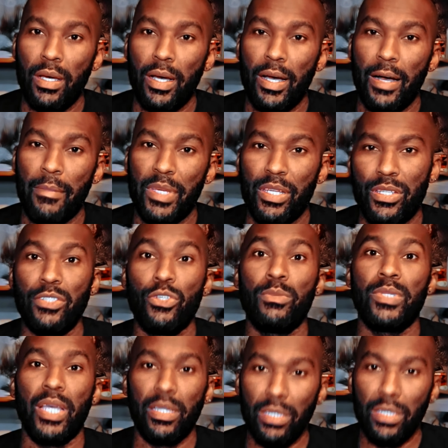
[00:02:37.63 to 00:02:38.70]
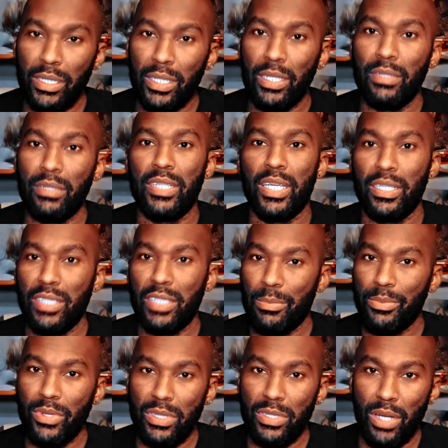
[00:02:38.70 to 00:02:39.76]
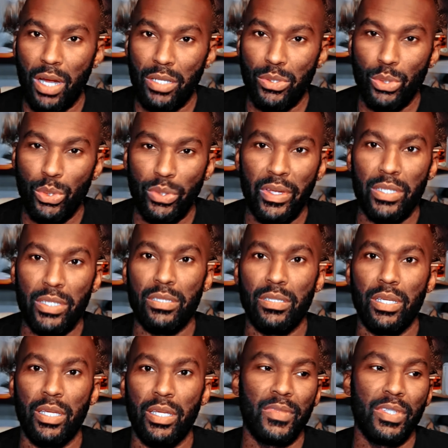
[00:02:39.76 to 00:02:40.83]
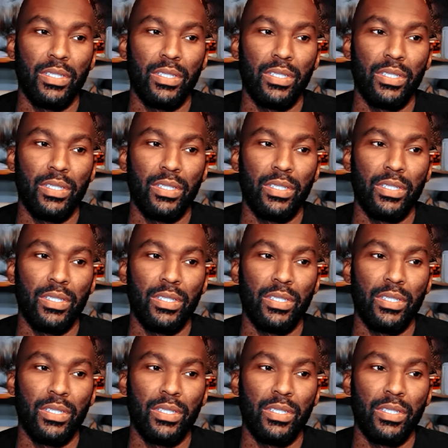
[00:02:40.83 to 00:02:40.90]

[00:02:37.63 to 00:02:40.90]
It assumes that digging deeper into our stories